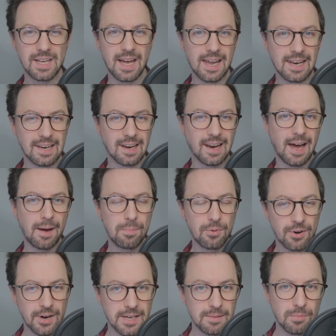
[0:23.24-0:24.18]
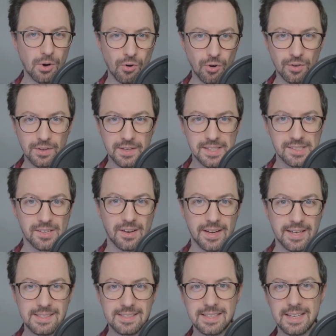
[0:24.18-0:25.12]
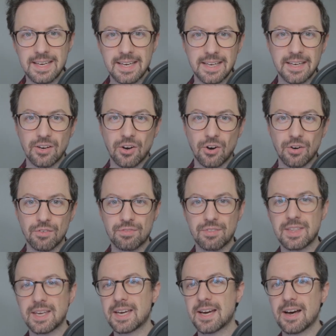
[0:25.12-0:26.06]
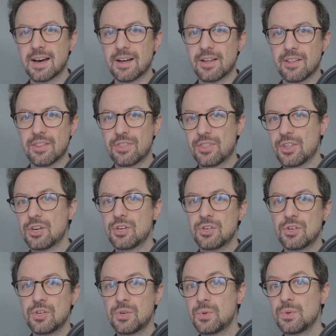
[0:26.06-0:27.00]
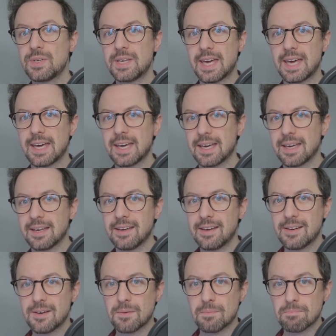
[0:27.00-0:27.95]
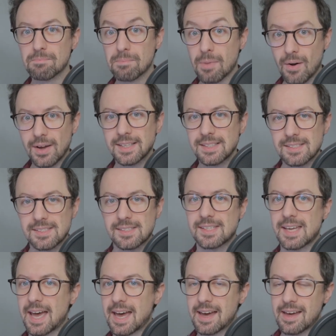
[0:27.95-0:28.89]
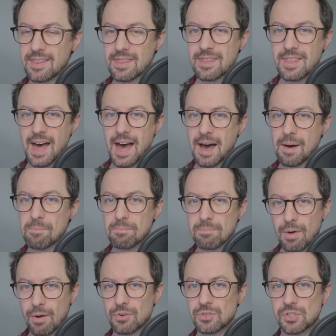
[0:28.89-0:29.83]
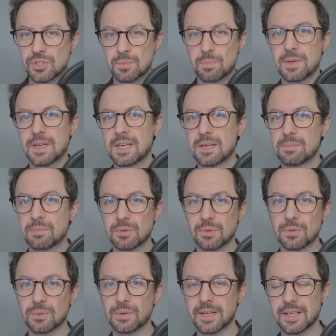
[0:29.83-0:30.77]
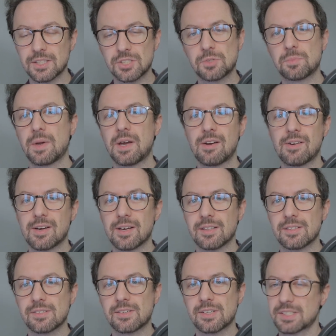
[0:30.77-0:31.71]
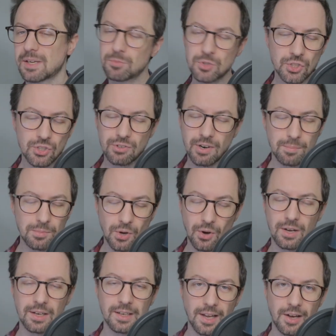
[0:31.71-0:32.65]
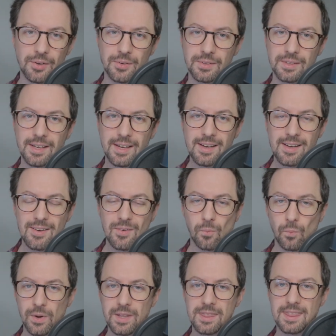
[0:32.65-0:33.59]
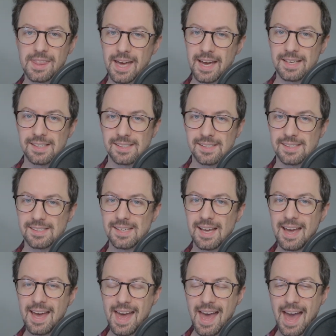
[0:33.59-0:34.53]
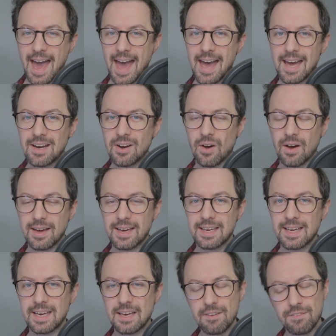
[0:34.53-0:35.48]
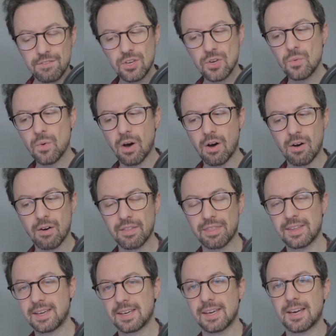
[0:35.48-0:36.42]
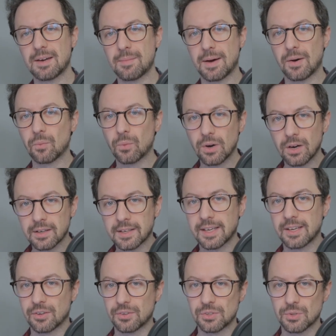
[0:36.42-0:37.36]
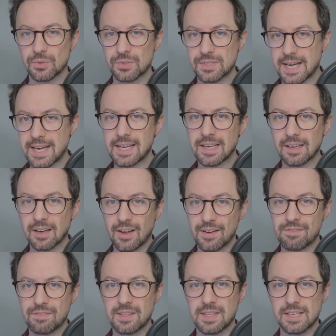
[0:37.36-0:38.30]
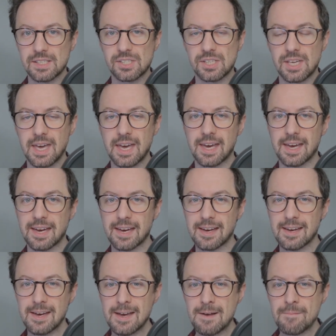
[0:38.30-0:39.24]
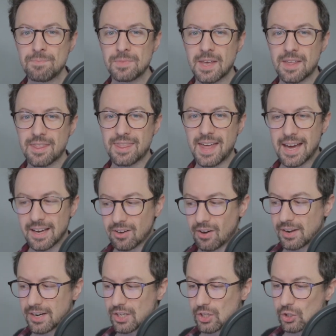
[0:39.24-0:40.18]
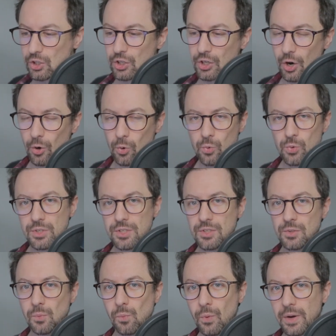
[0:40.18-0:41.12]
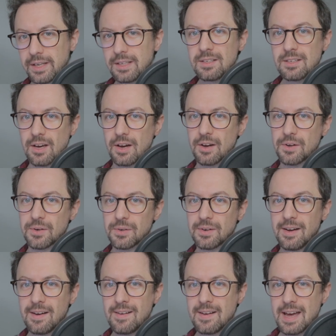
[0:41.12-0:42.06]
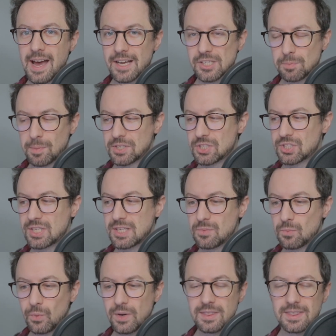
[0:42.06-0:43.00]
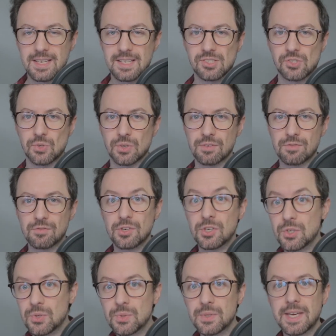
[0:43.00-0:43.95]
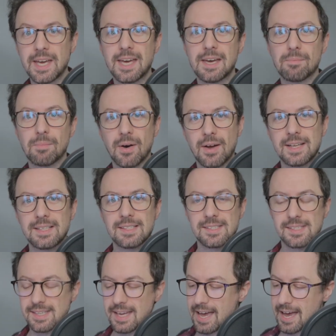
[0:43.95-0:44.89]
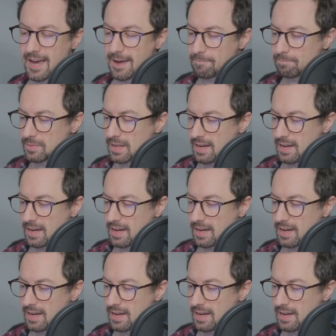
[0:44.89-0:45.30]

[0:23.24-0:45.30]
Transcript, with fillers: elaborate more on this idea of the new year mindset that most people experience, because I'm sure I'm not alone with this. And if you are thinking about working on your dating life for this year, that kind of golden window, especially with this sort of new year mindset,